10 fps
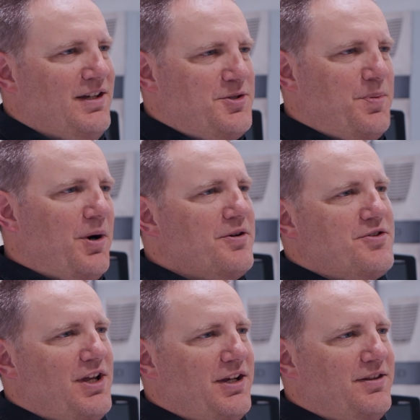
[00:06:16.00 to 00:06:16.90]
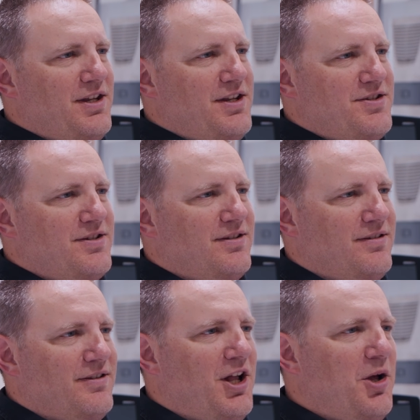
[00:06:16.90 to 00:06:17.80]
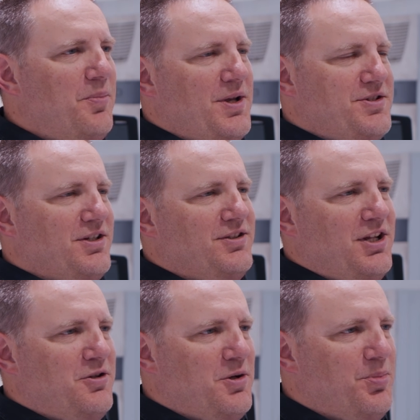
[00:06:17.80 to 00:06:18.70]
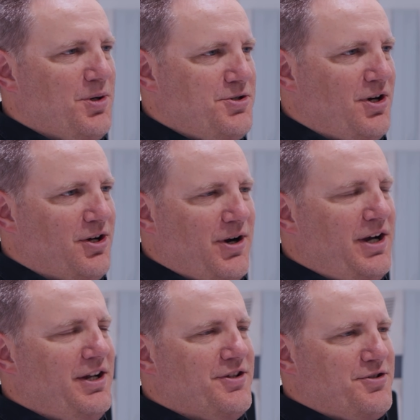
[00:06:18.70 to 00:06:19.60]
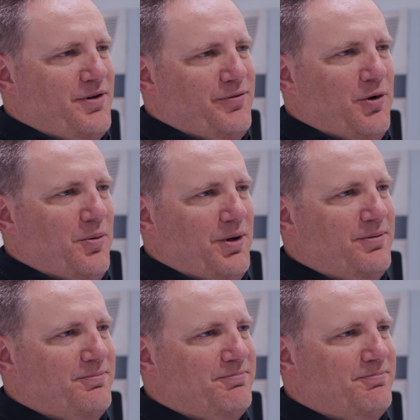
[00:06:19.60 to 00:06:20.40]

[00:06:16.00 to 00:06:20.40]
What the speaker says: It's partners like these that help us continue to push our great industry forward.